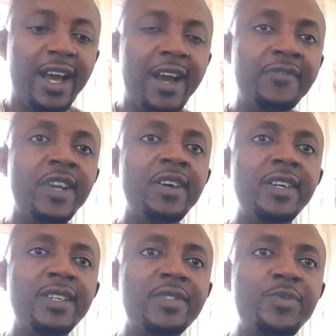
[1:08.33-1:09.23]

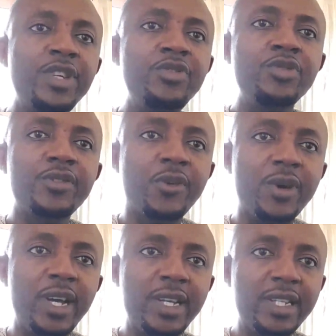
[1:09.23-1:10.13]
After it's being used
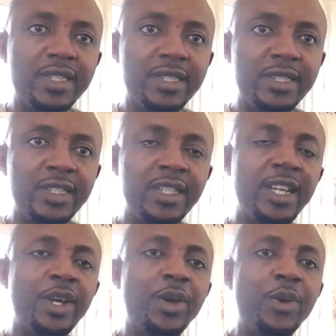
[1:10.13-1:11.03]
for energy,
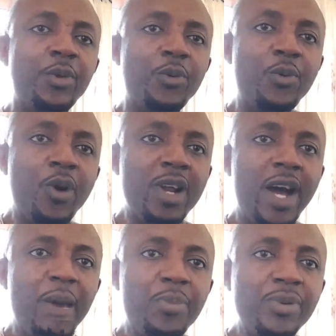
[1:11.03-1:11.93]
what
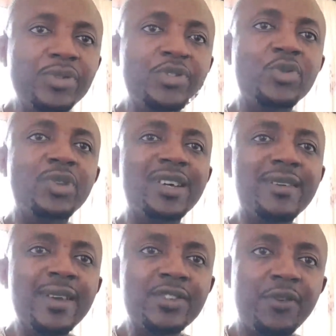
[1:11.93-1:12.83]
happens to the
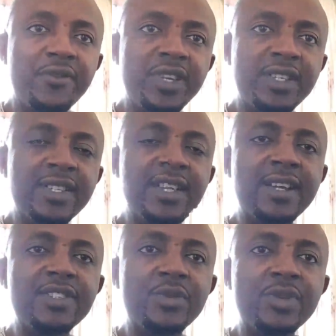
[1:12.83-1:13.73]
rest of it
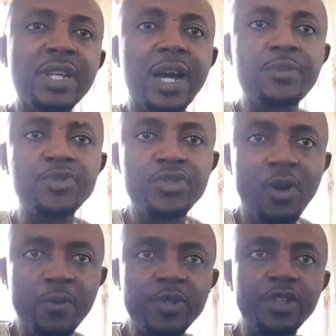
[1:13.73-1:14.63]
that is already
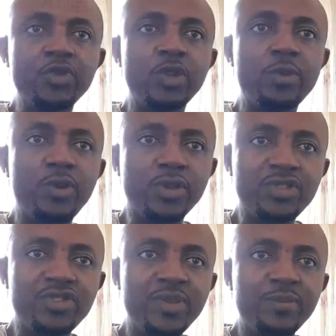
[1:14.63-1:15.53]
absorbed into the
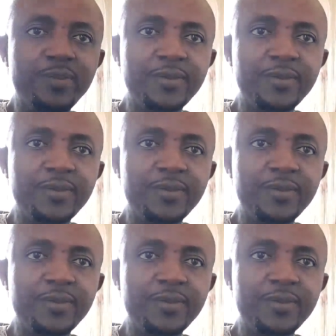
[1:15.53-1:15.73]
bloodstream?